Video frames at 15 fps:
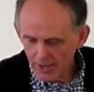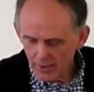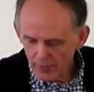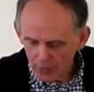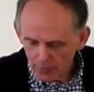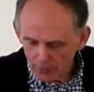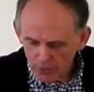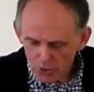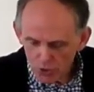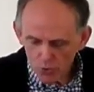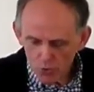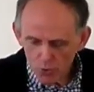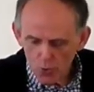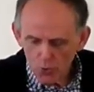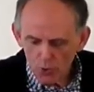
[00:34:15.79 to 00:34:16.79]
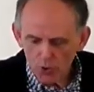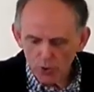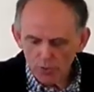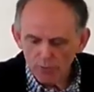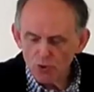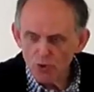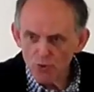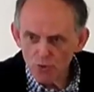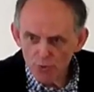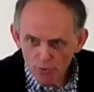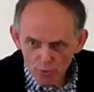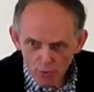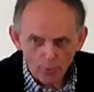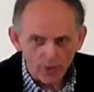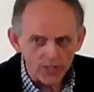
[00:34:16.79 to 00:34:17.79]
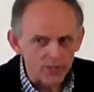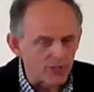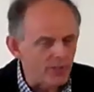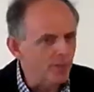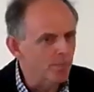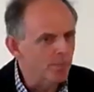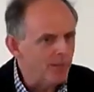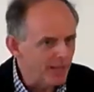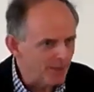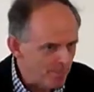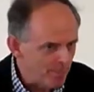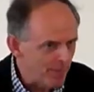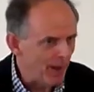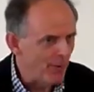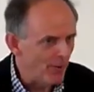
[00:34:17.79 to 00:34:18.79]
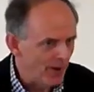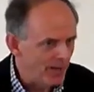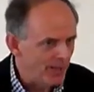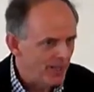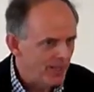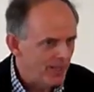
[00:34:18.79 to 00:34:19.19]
from the source of true wisdom and power,